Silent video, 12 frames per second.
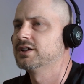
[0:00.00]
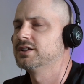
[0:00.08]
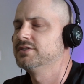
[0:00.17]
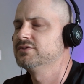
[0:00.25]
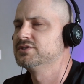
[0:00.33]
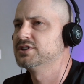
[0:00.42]

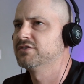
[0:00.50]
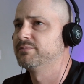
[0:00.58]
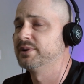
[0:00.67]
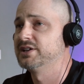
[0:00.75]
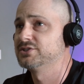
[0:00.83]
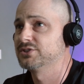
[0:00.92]
Even Jeff
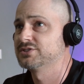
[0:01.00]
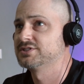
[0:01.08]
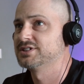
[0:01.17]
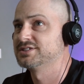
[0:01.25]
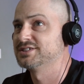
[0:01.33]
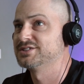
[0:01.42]
Bezos
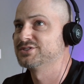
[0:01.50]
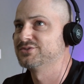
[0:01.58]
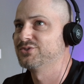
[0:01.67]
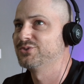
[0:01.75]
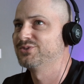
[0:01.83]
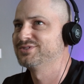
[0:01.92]
says this,
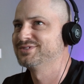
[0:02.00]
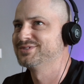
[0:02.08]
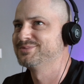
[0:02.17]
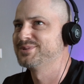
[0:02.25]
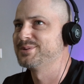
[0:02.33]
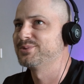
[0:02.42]
of all
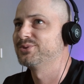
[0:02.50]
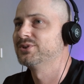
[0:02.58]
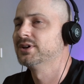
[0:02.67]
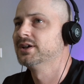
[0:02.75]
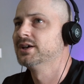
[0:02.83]
people.